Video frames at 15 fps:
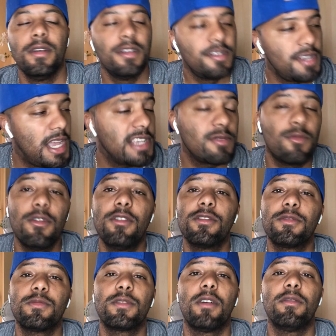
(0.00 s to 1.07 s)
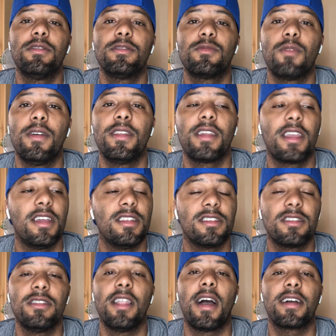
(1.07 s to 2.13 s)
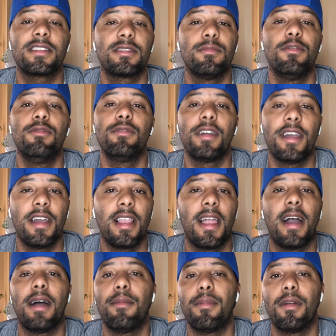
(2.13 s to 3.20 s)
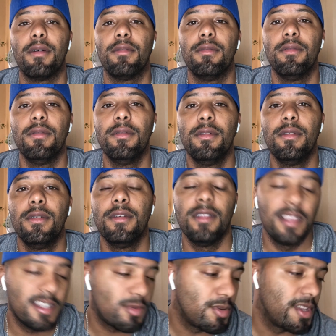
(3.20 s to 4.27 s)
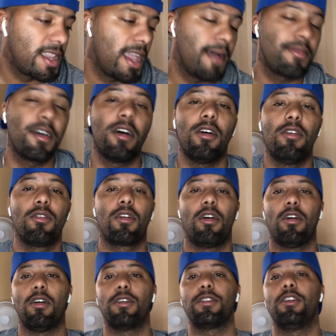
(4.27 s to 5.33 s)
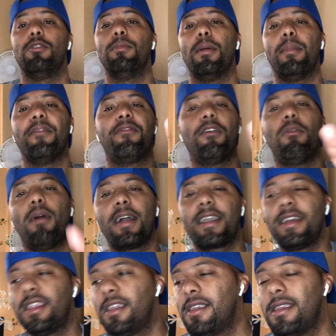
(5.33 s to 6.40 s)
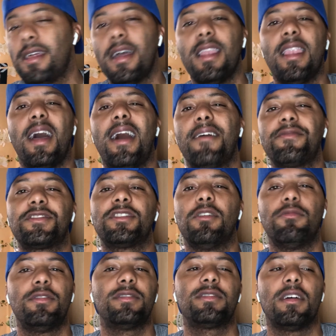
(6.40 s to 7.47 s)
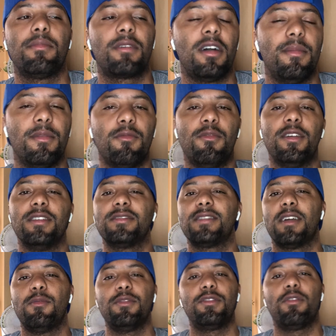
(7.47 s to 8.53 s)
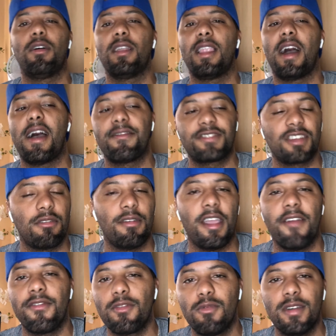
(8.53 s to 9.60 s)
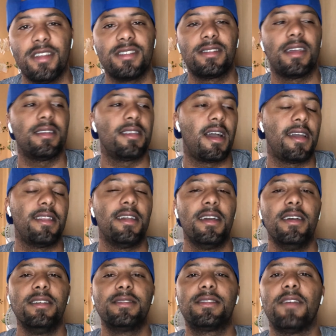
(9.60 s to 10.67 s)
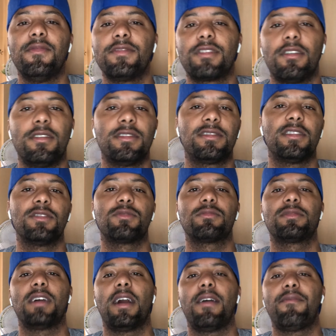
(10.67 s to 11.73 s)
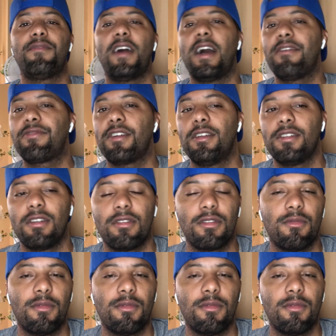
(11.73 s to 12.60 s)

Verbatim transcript: Josh Warrington was on his way to getting knocked smooth the hell out, bro. Let's recap the whole card though. But before I get into that live show this upcoming Wednesday, we do our live show every Wednesday night, 7:30 Central Time, 5:30 on the